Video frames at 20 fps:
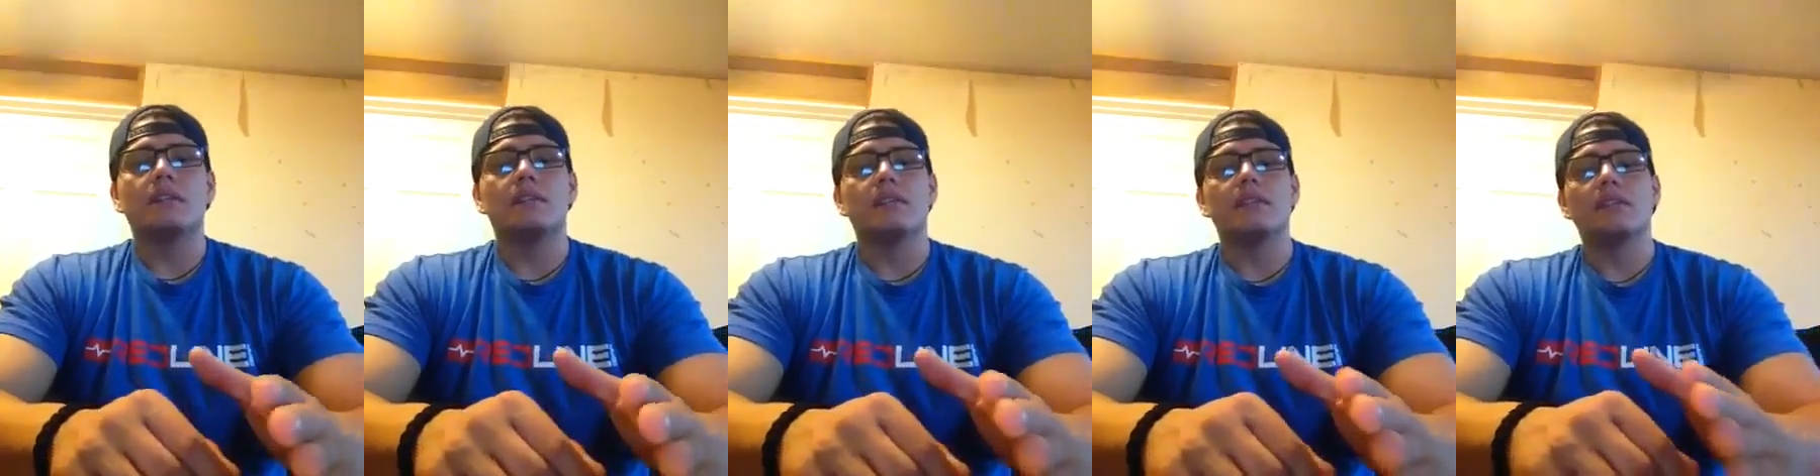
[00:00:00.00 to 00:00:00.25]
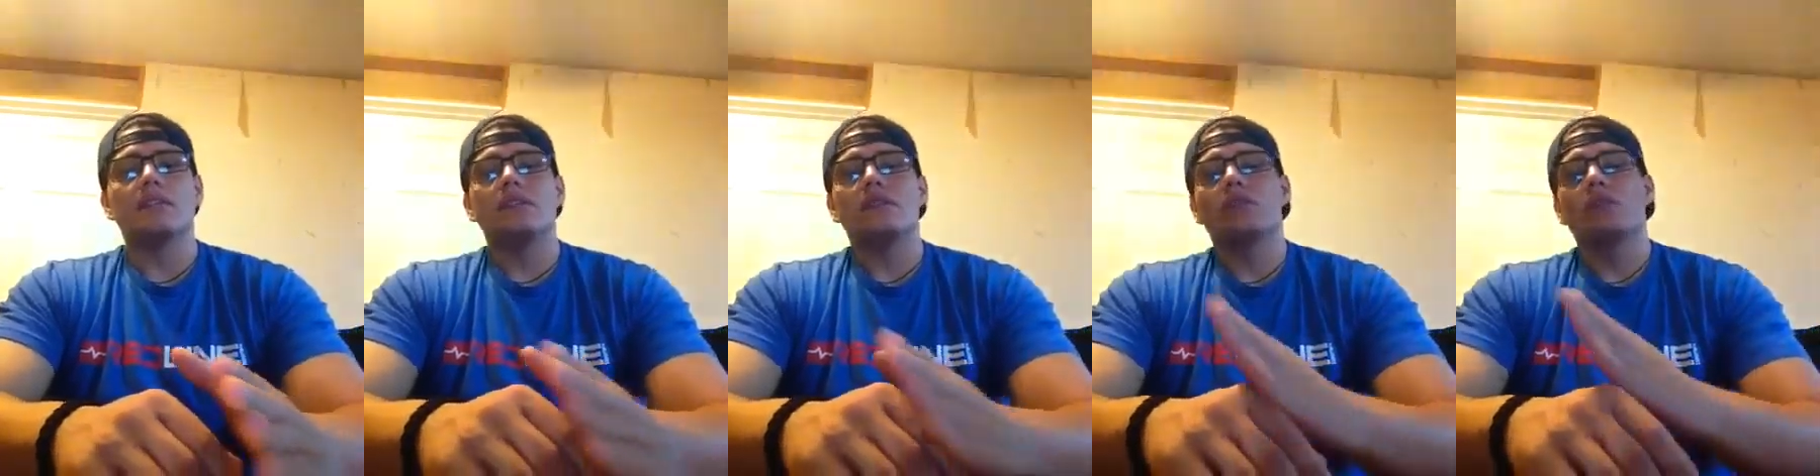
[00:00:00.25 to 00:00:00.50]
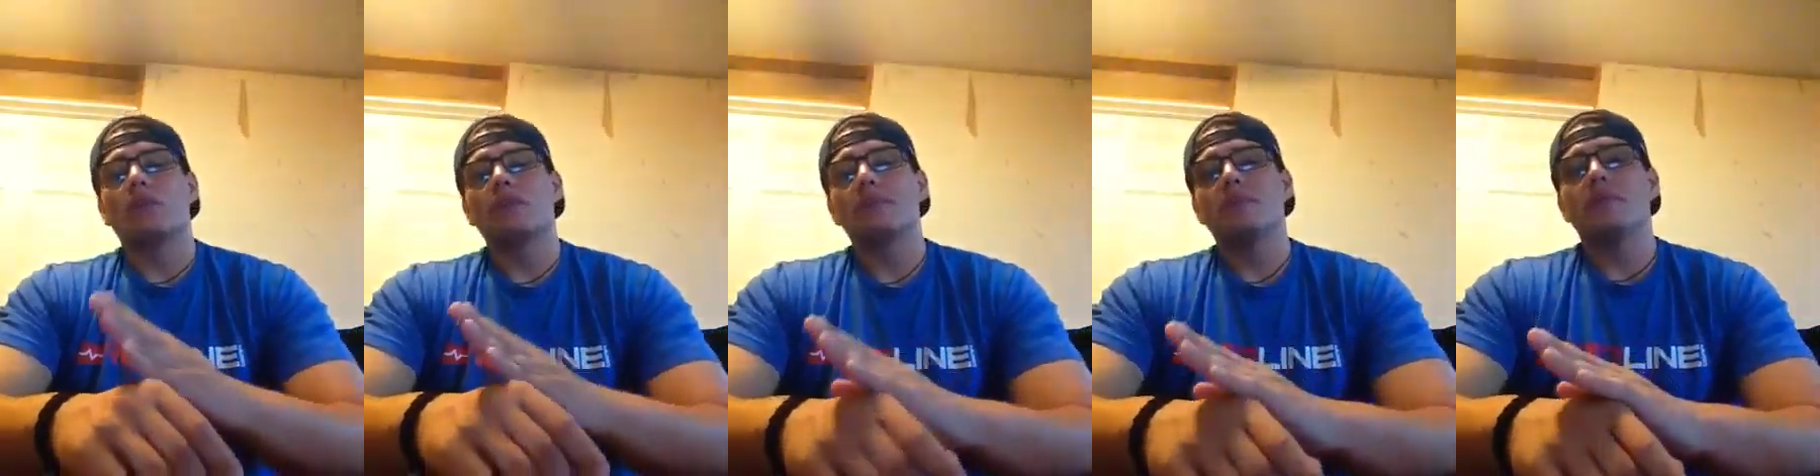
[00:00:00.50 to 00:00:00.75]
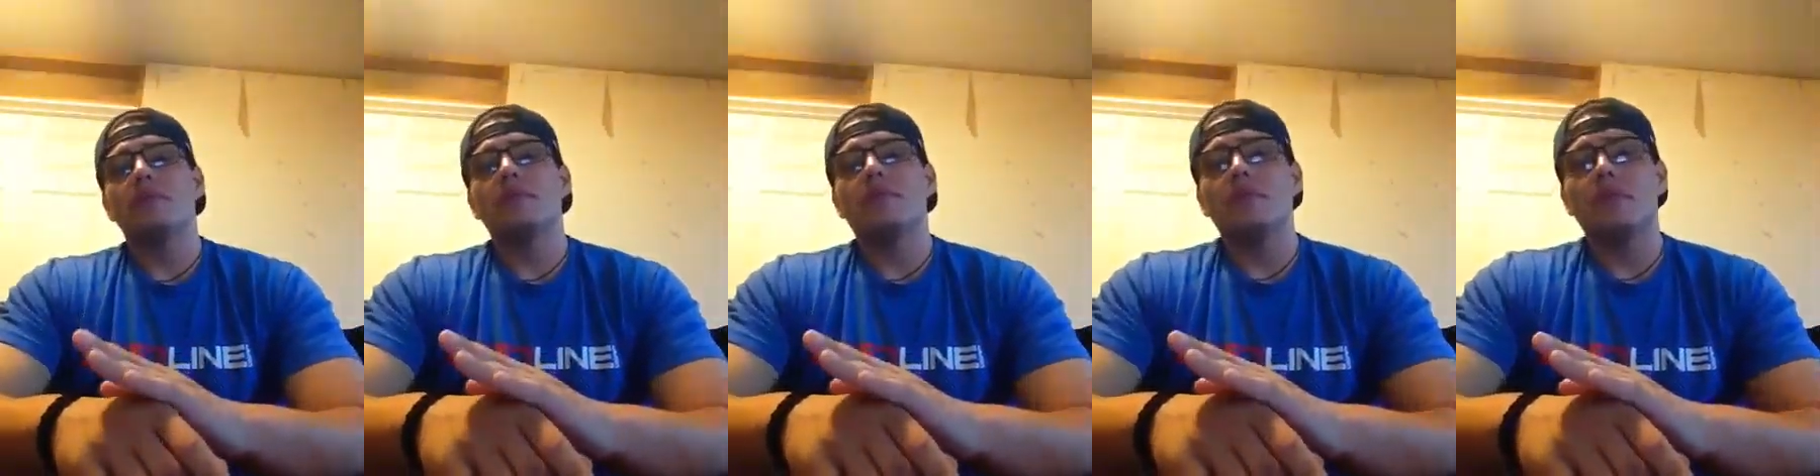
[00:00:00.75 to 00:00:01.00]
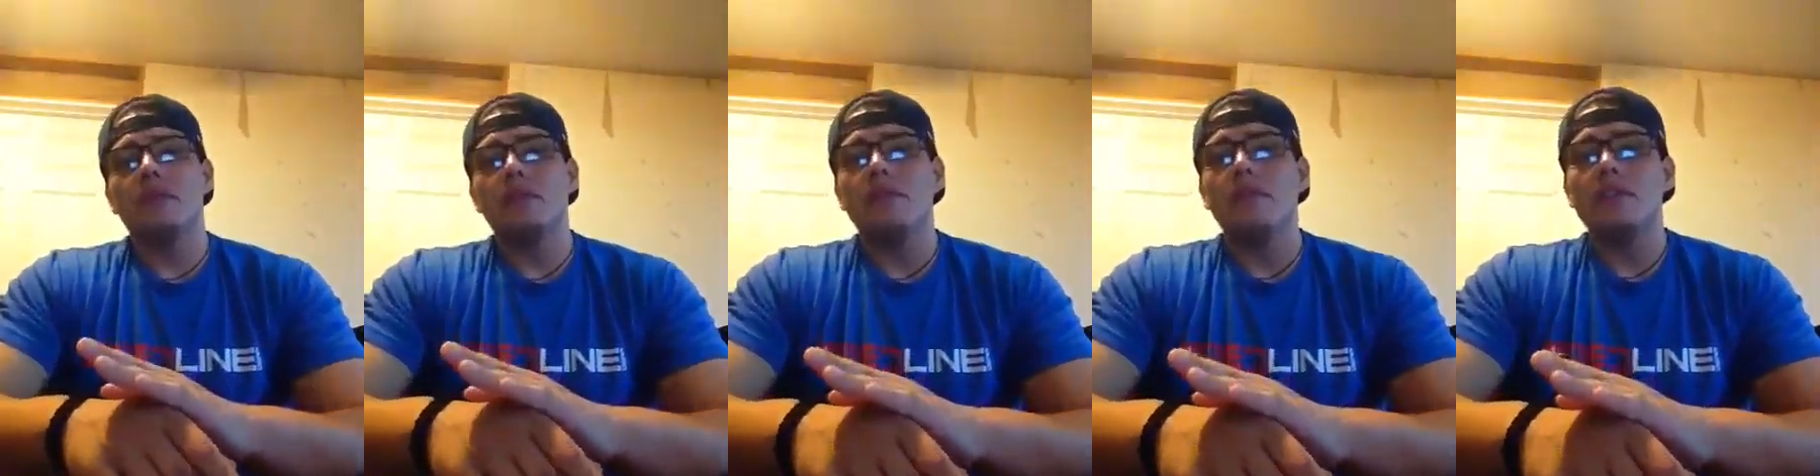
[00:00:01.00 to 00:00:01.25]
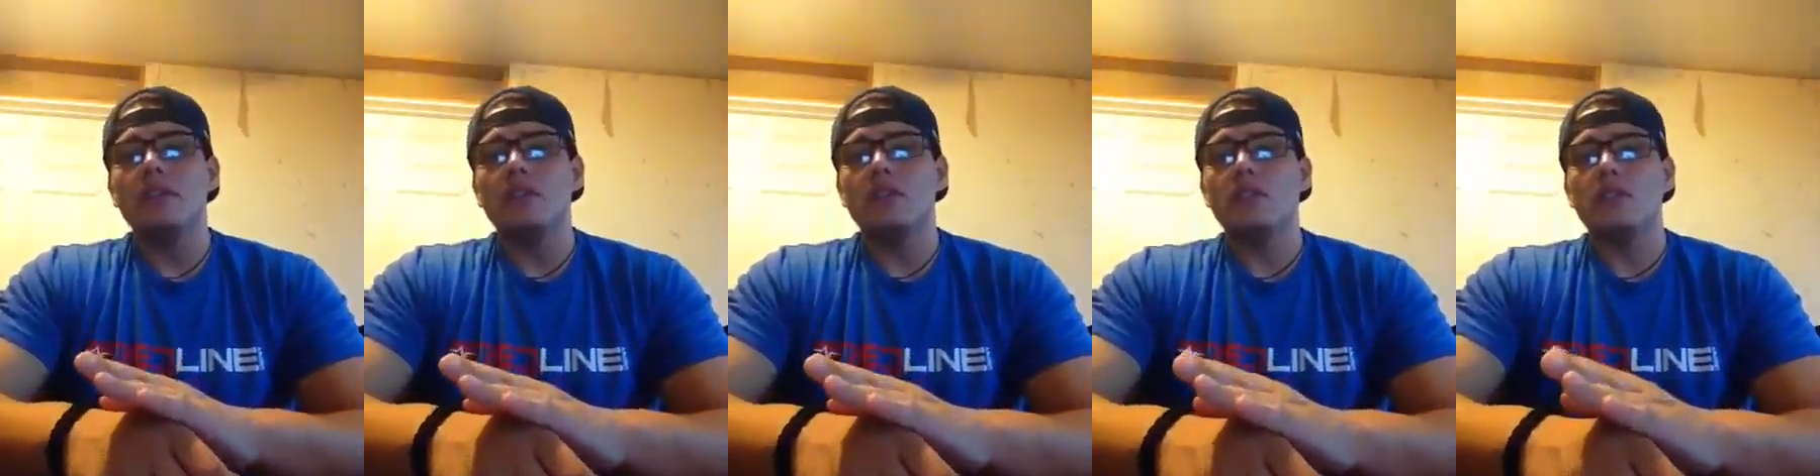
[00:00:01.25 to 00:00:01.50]
this disruptive
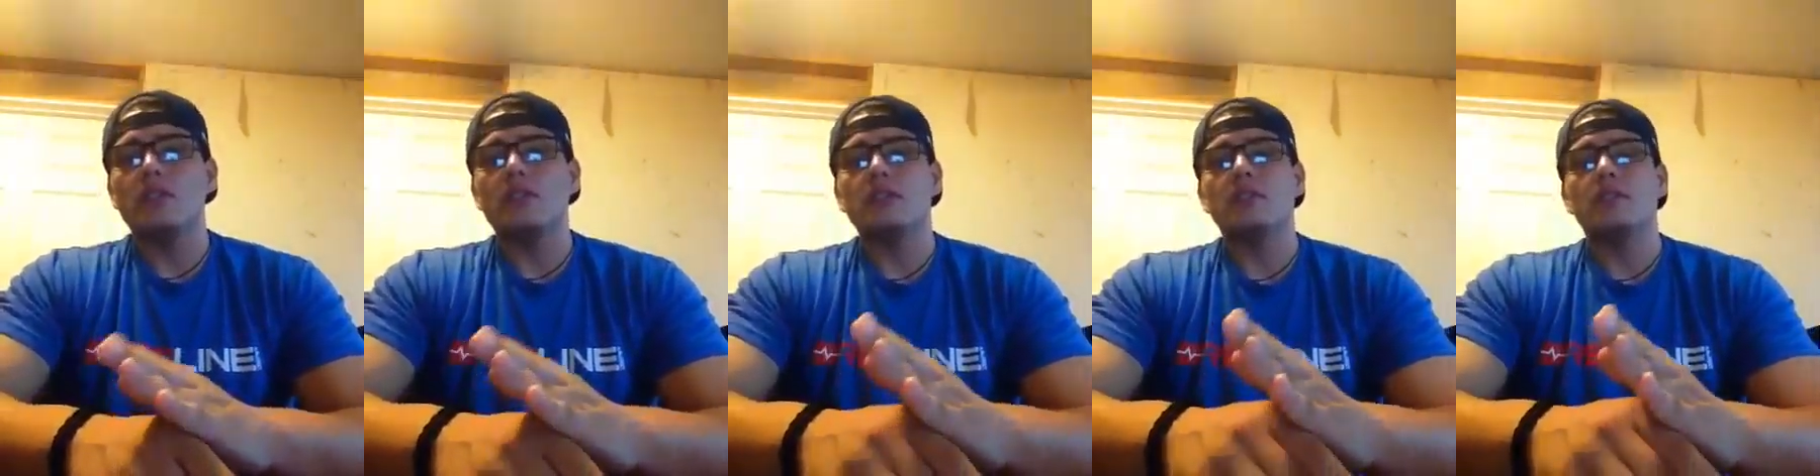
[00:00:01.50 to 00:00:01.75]
innovation